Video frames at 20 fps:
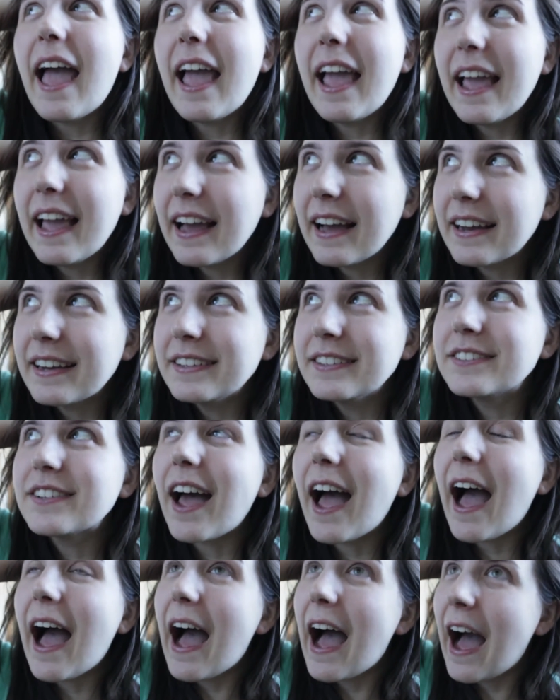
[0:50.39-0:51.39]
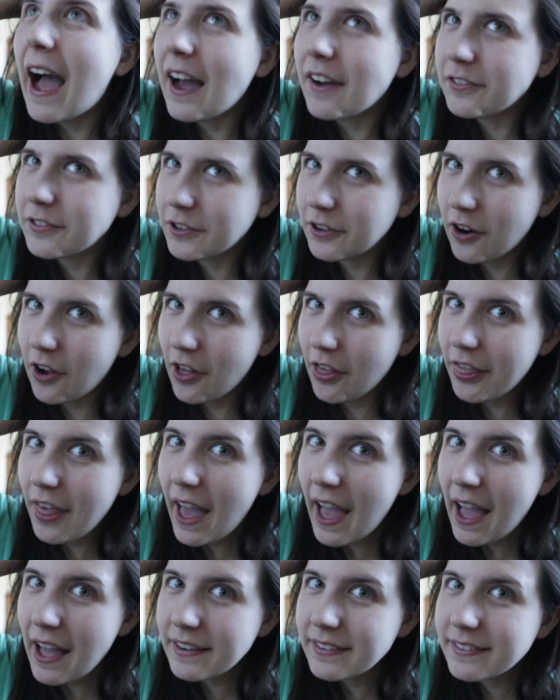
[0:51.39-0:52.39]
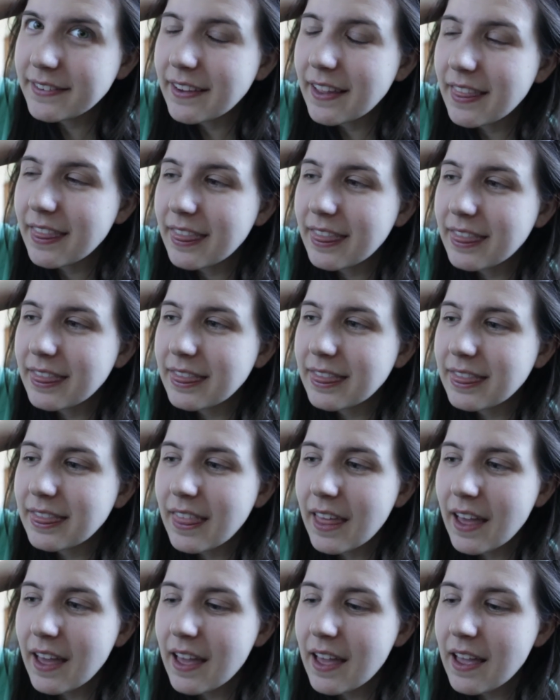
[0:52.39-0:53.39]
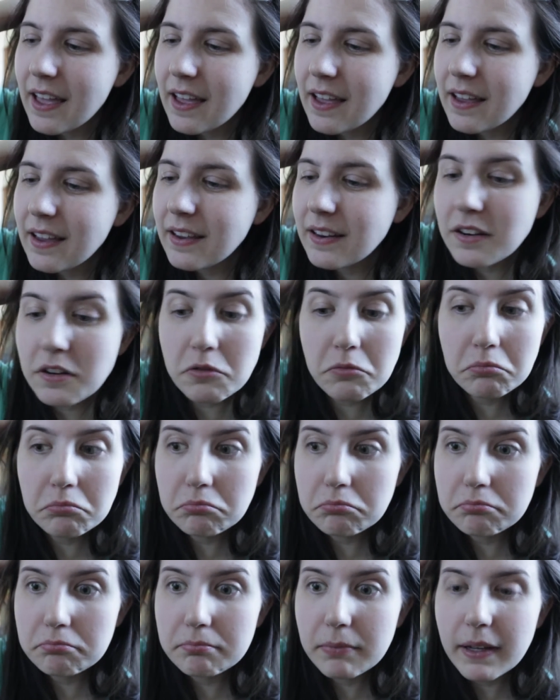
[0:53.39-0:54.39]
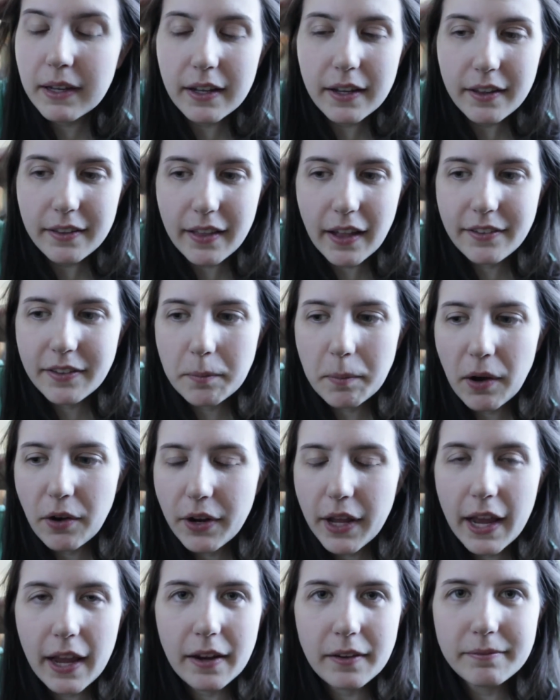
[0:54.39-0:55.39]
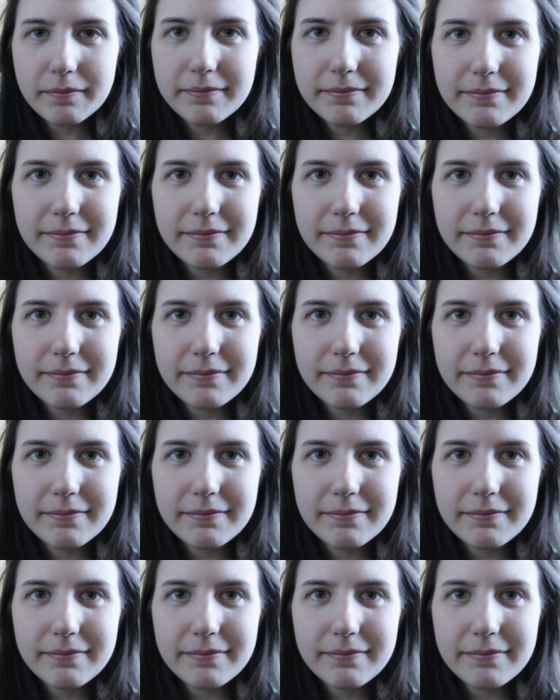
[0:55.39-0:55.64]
And after all that, then that's about it.